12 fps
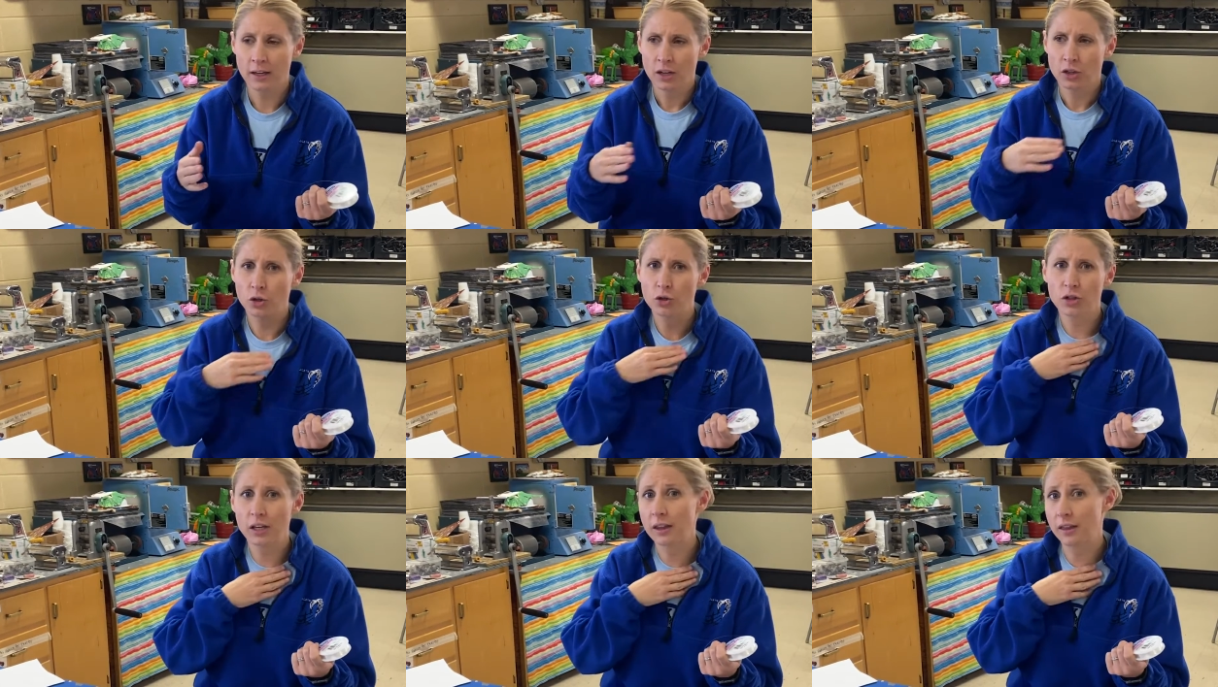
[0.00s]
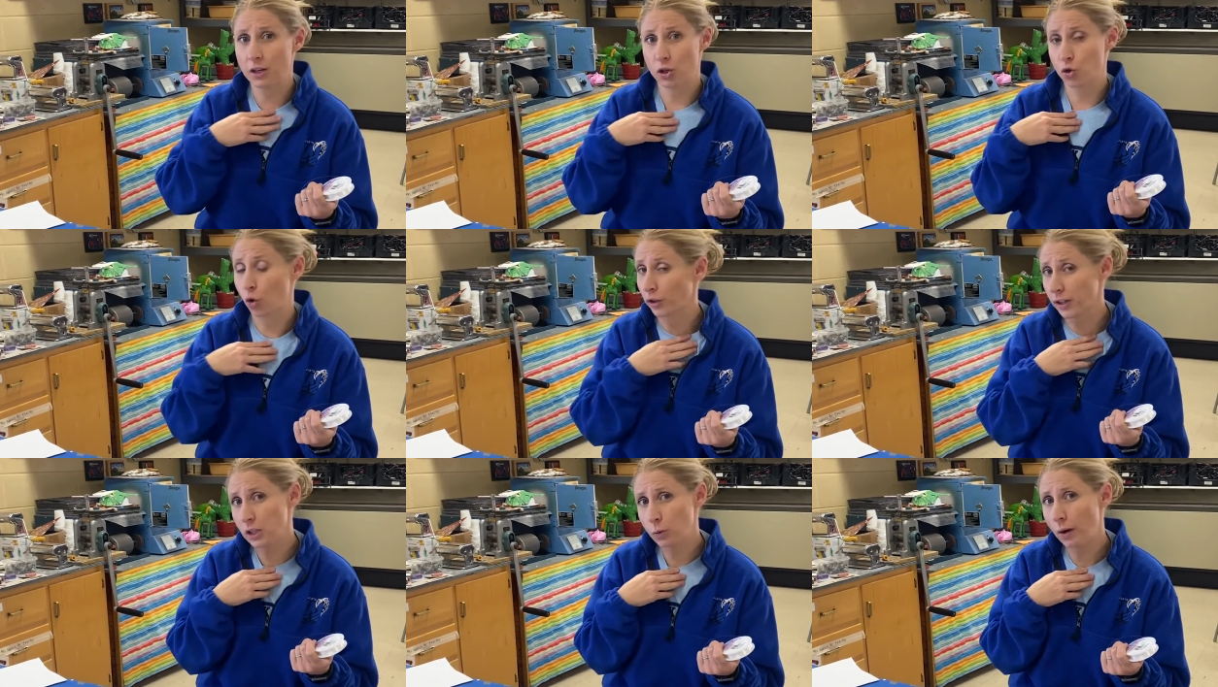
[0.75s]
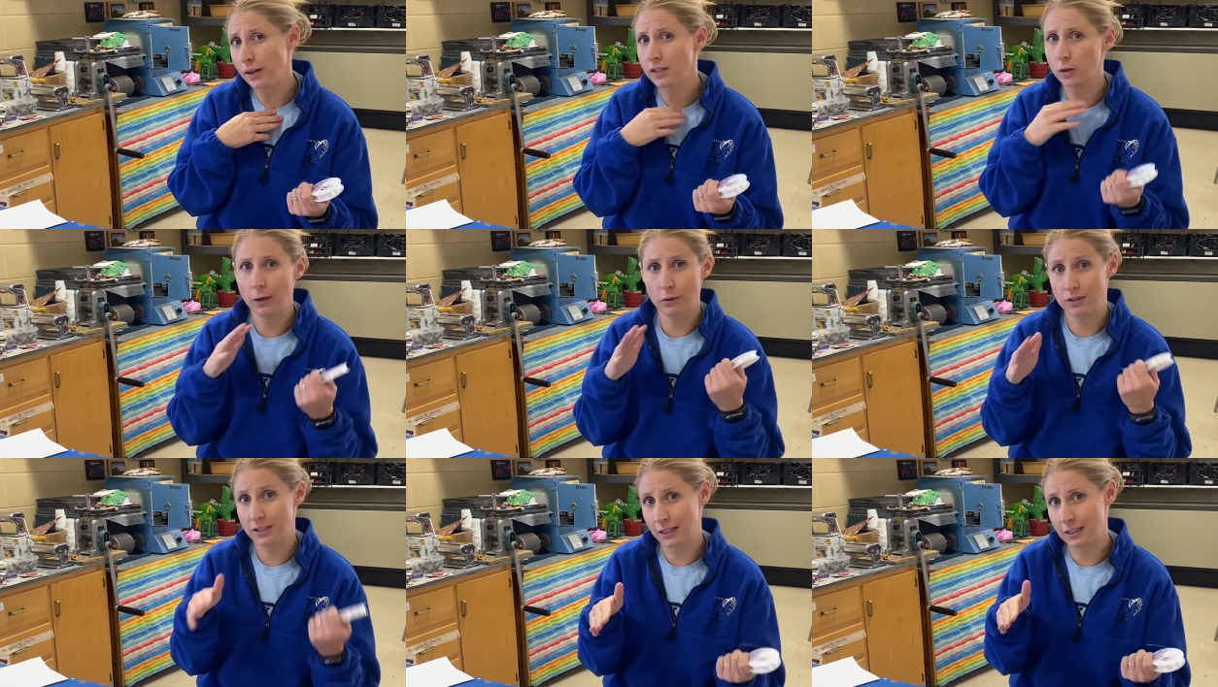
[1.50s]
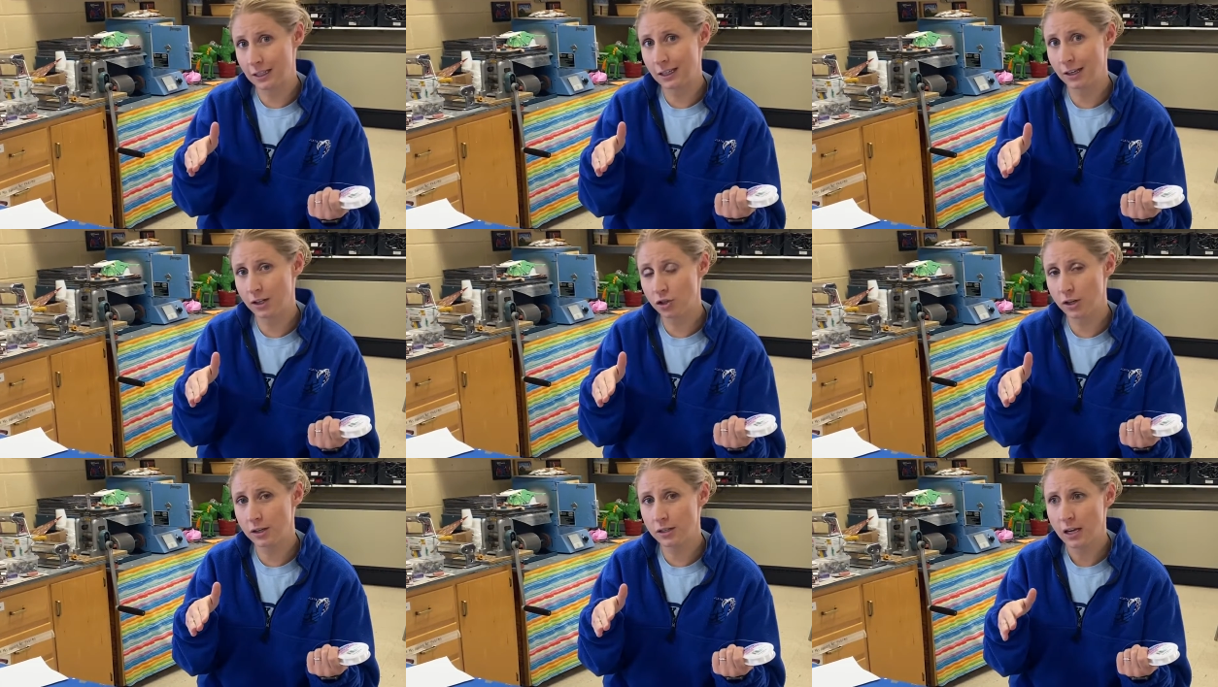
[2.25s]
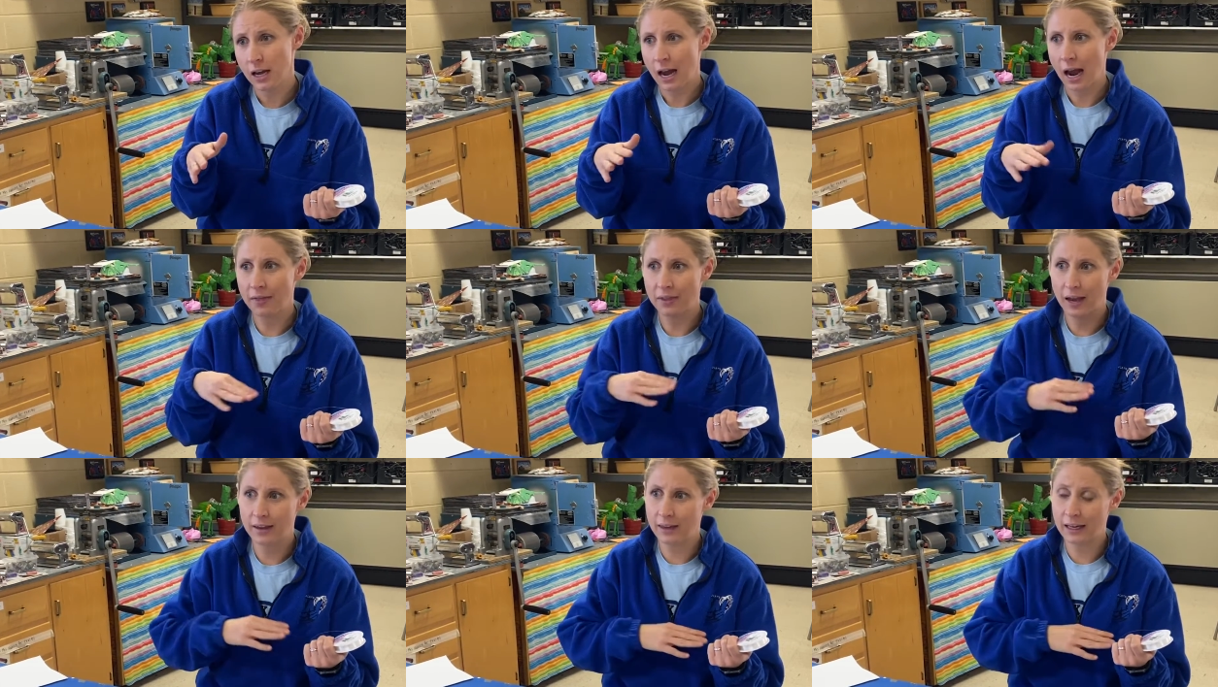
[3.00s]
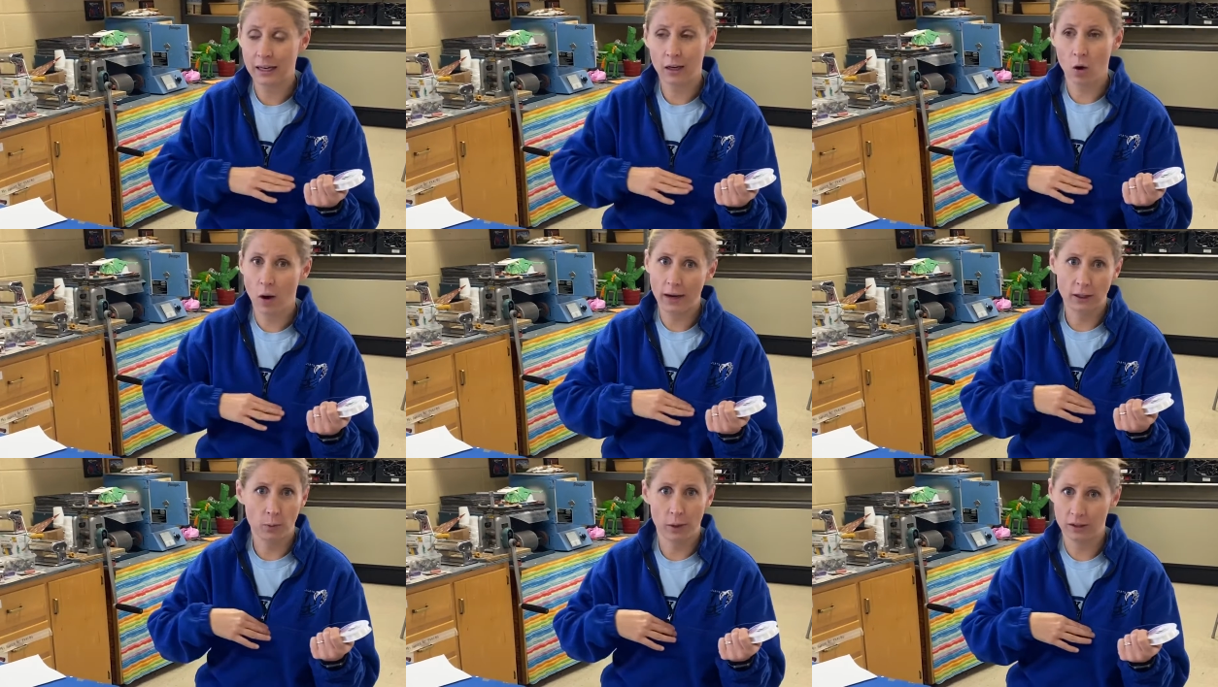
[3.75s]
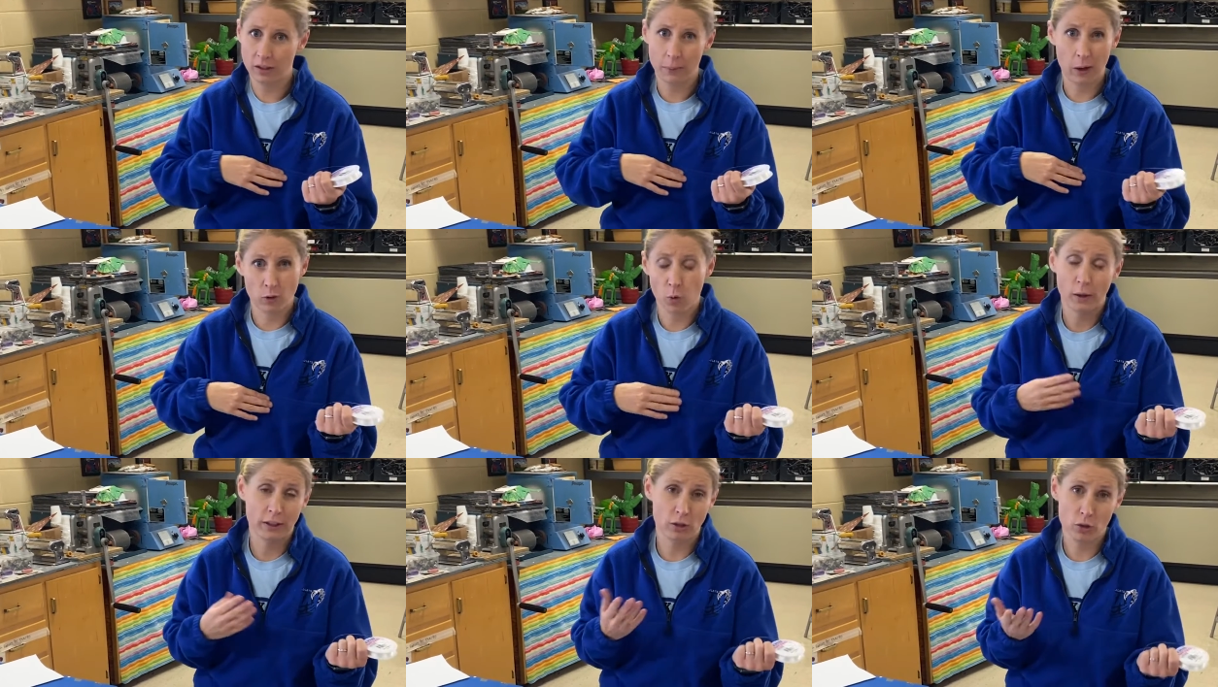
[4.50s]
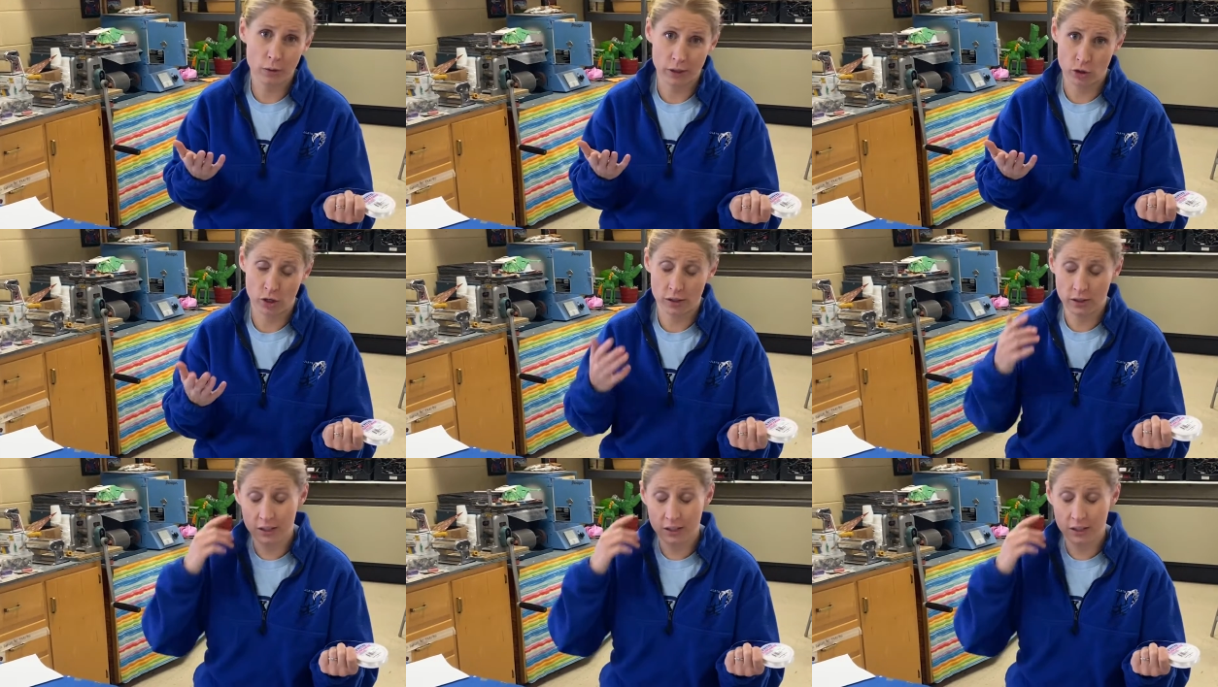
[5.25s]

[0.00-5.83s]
Usually the shortest one is around 16 inches, and then they can go anywhere to about 22 inches.